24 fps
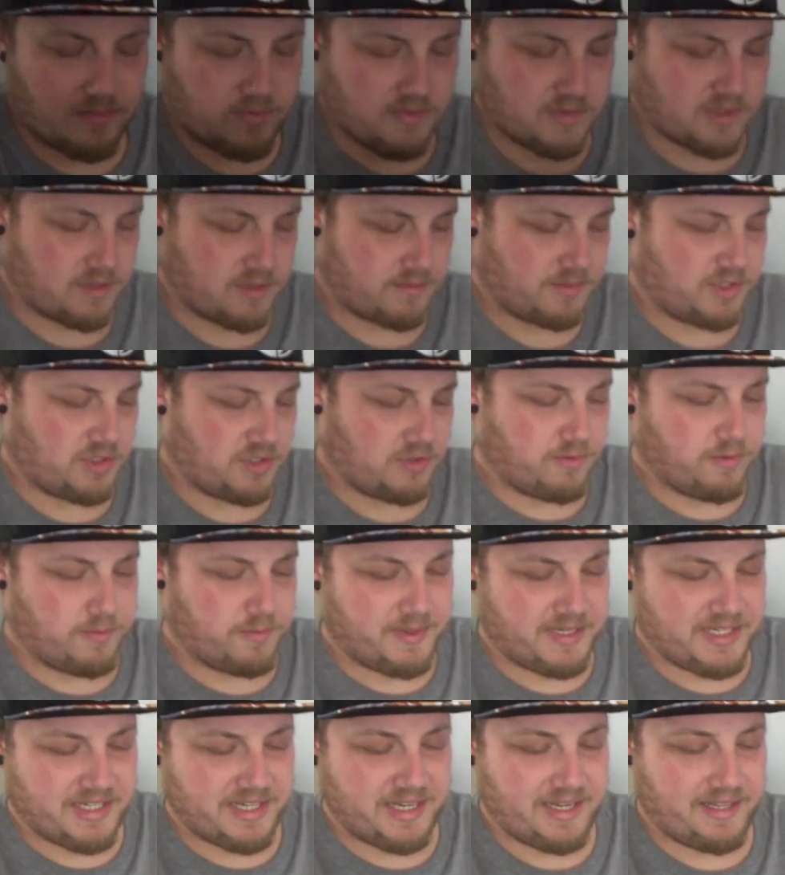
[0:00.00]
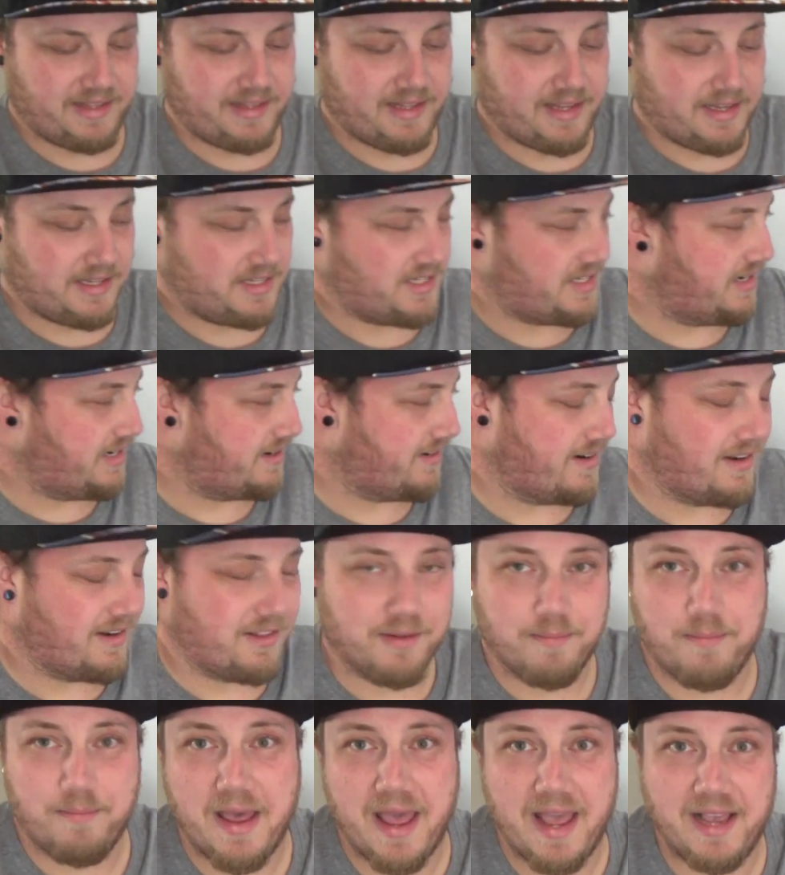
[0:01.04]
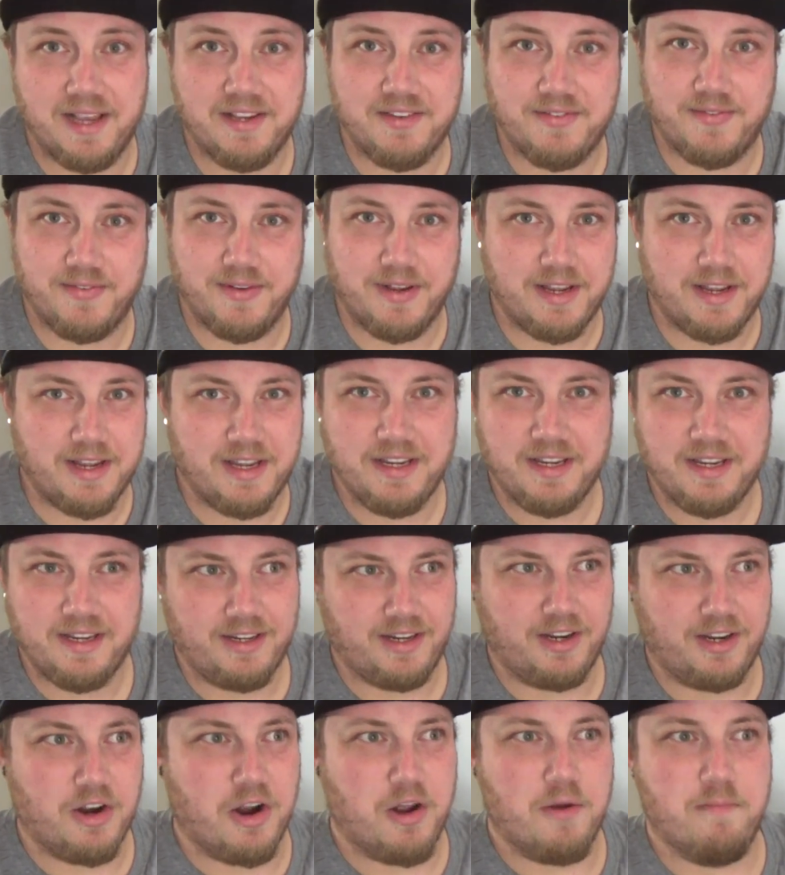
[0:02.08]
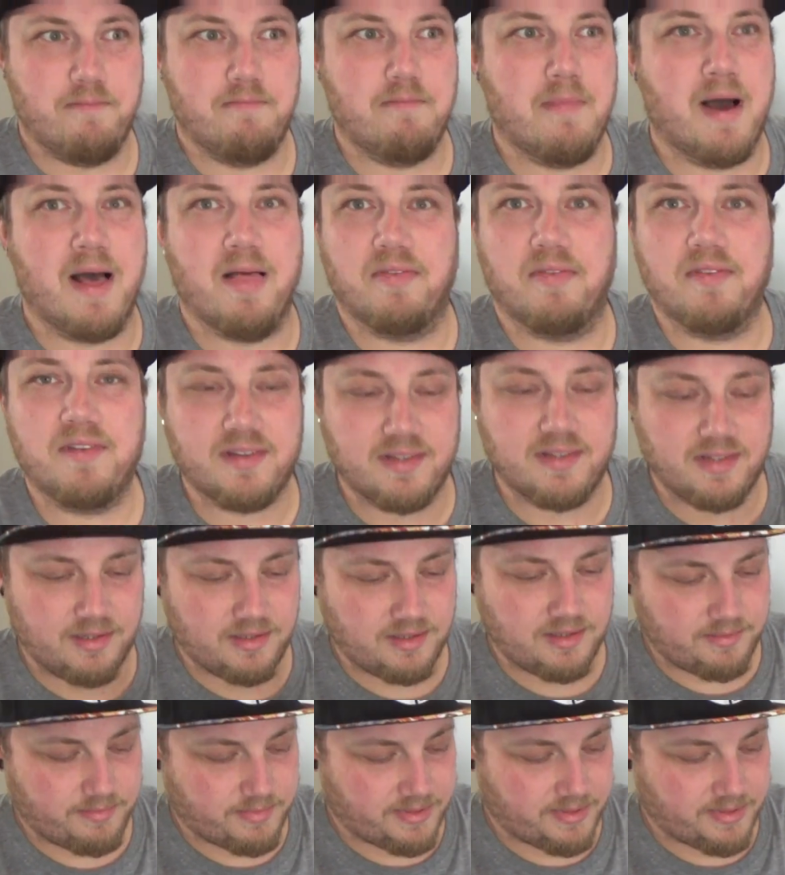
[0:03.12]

So I'm sure we'll be seeing these sit around the pegs for, you know, months.